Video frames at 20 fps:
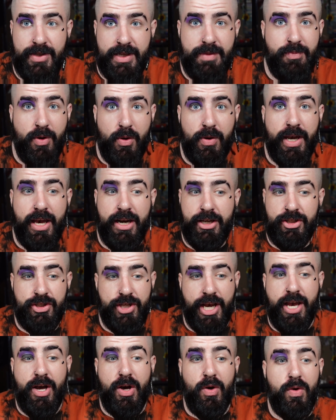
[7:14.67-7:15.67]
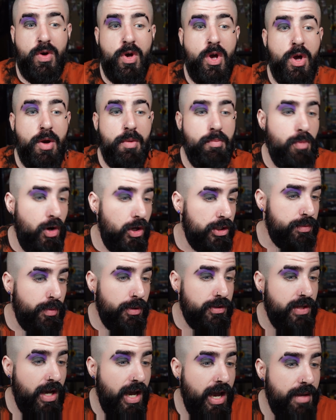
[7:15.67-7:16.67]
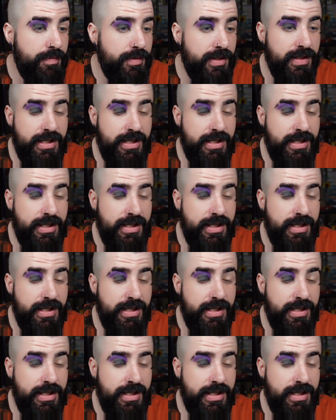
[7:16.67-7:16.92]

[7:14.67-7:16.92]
He broke out of jail multiple times